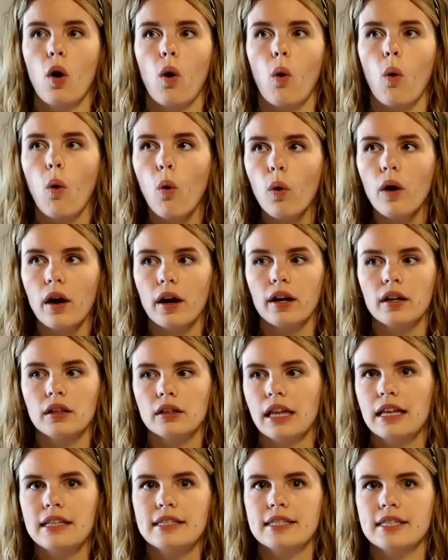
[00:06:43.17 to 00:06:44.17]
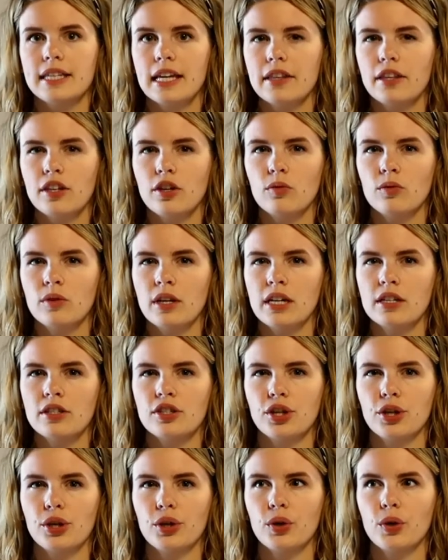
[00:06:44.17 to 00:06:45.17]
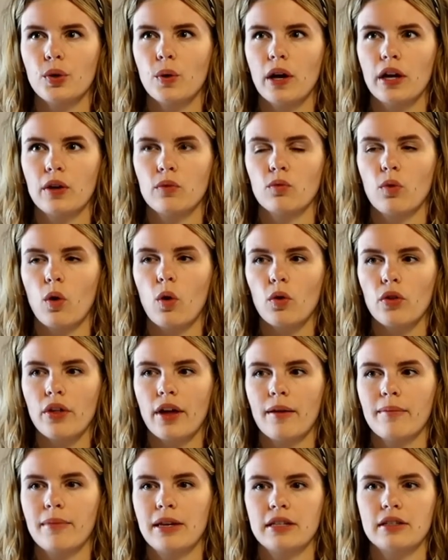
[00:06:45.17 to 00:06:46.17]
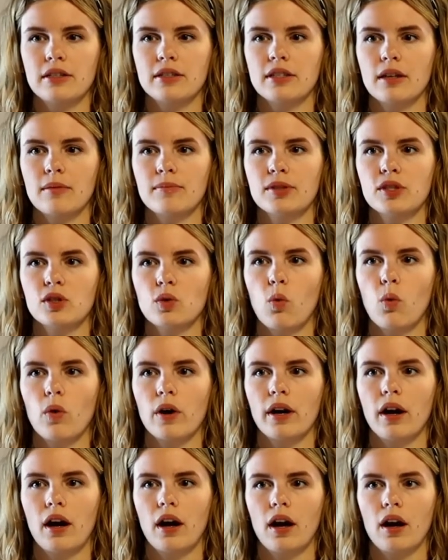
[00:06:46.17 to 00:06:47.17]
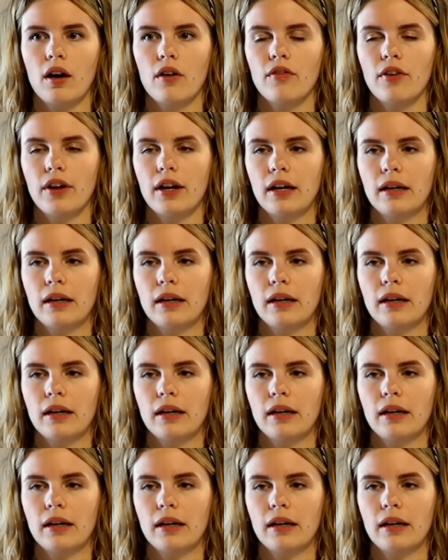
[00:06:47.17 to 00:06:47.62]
Or let's say that you need to enroll them into some sort of